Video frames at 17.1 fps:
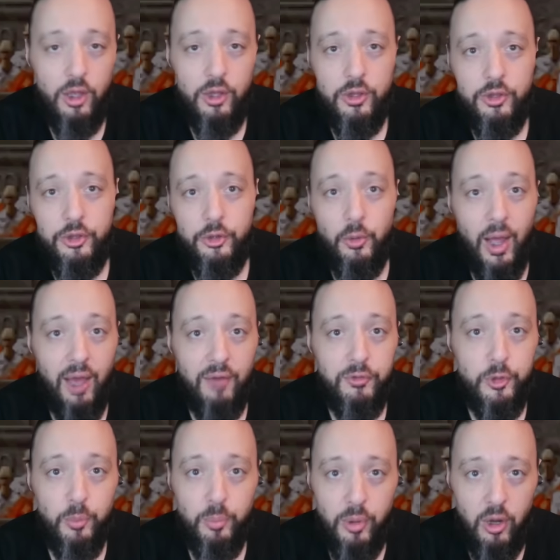you have
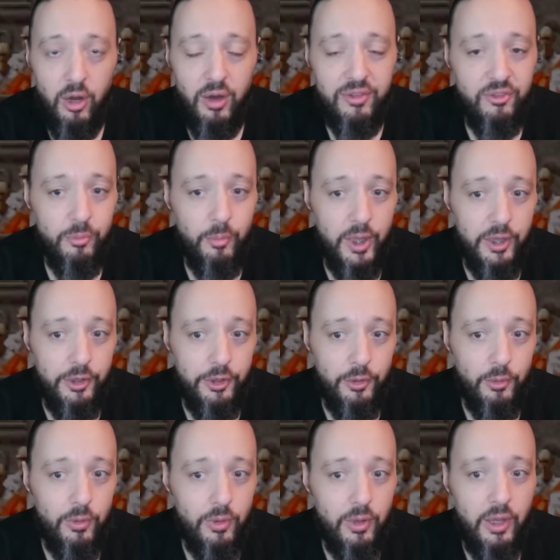your pause
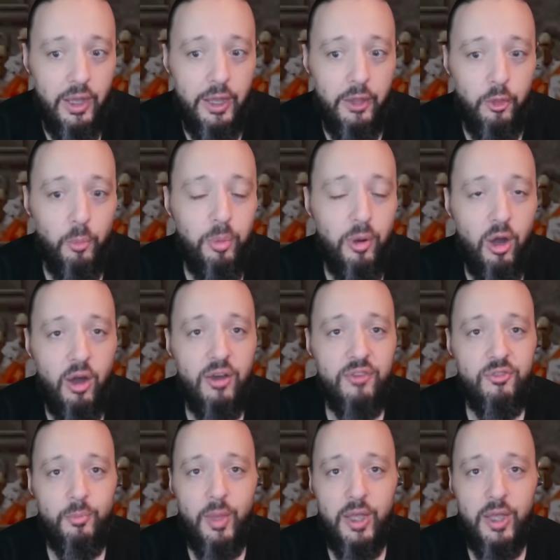menu, and the pause